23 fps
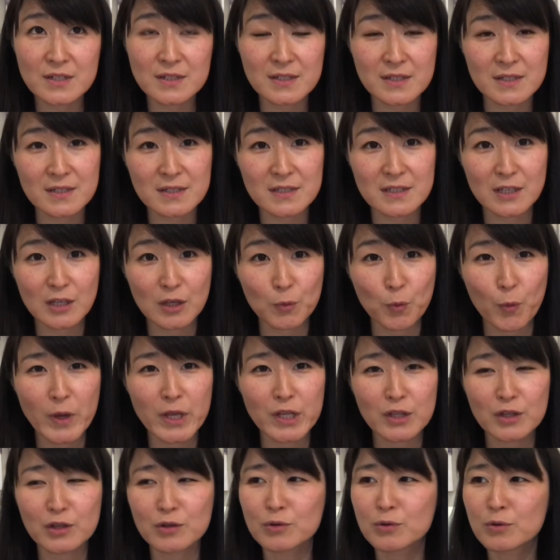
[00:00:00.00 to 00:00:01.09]
is
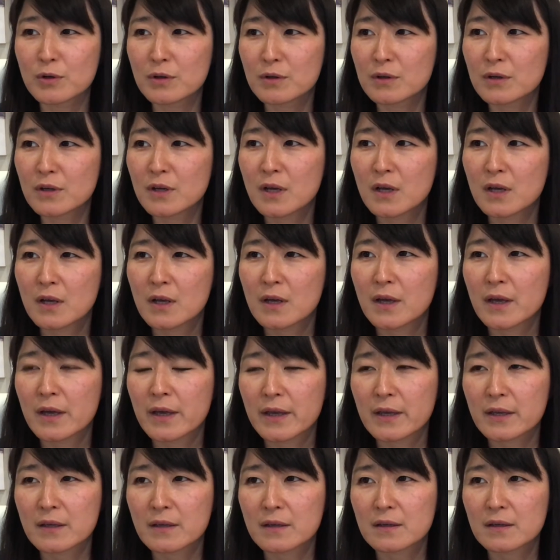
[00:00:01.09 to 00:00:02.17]
when you are
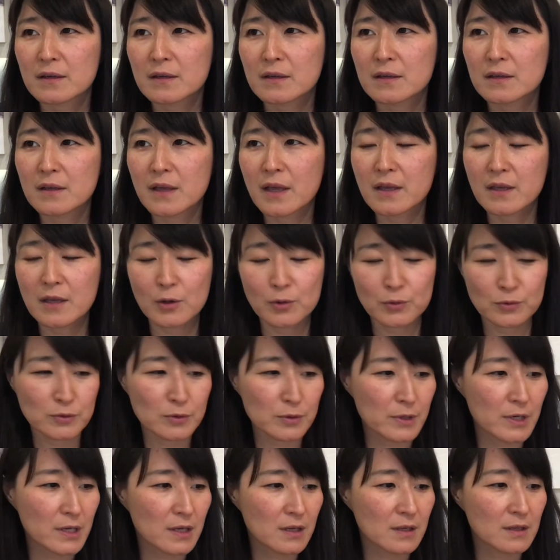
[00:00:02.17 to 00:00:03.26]

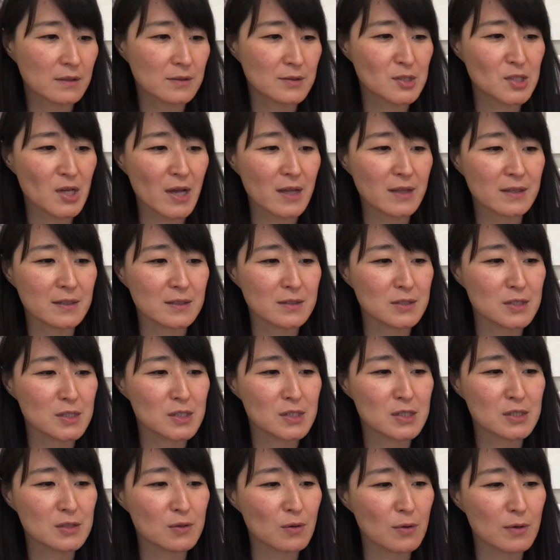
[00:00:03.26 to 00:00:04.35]
encountering
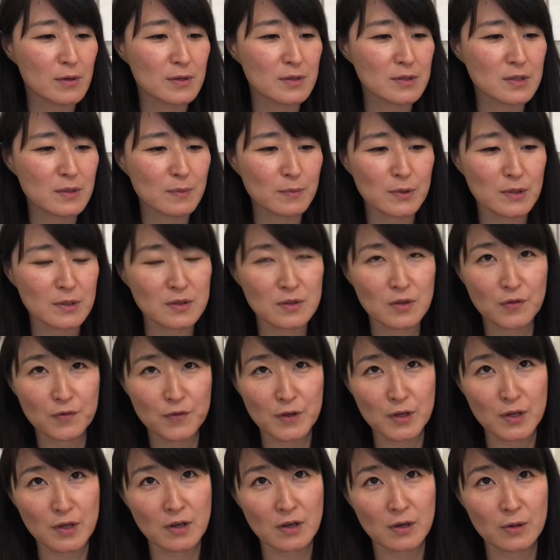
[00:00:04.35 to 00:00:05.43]
challenge or something
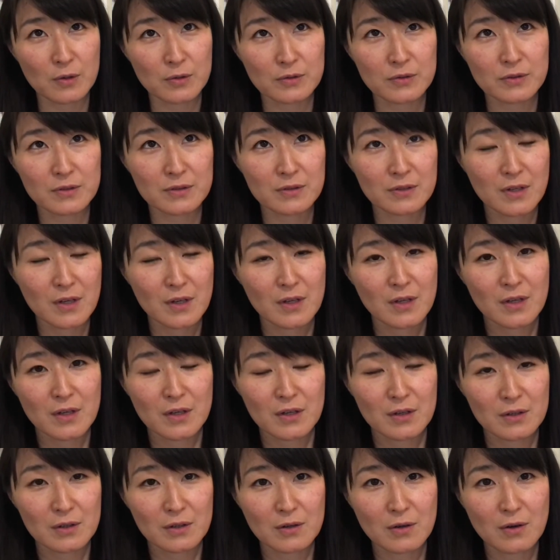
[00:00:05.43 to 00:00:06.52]
difficult,
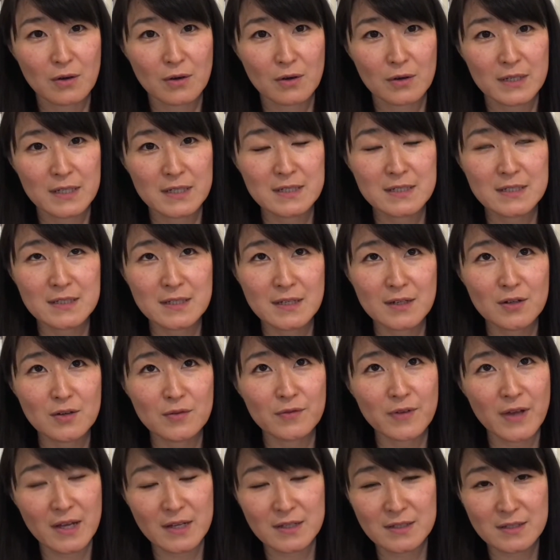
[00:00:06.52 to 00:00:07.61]
instead of
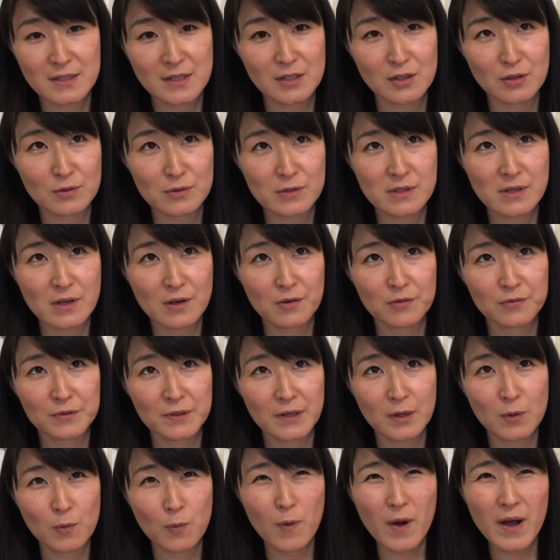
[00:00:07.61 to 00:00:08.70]
asking yourself
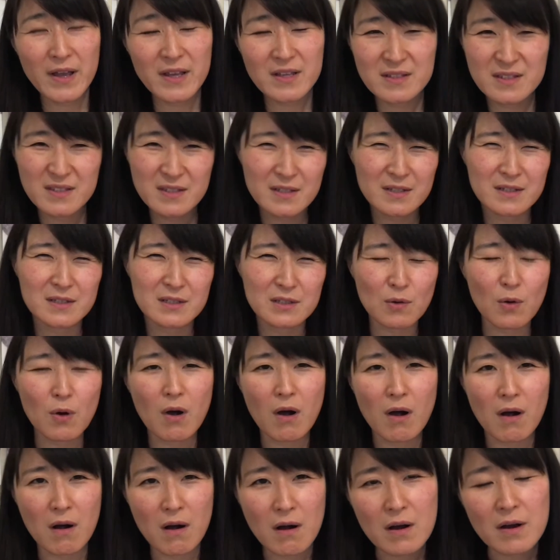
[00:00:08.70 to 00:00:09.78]
like, why is this so
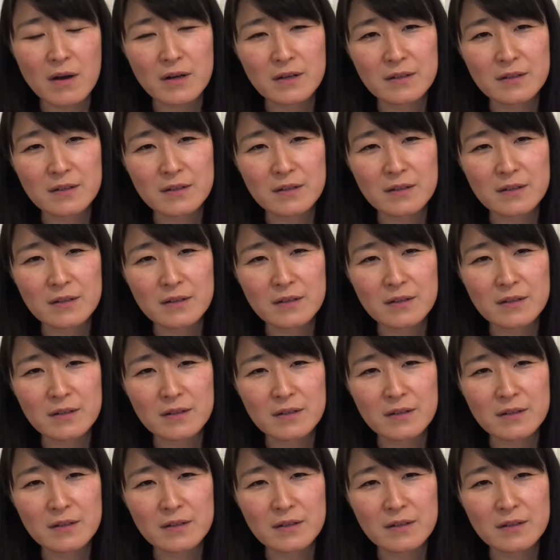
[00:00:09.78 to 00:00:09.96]
hard?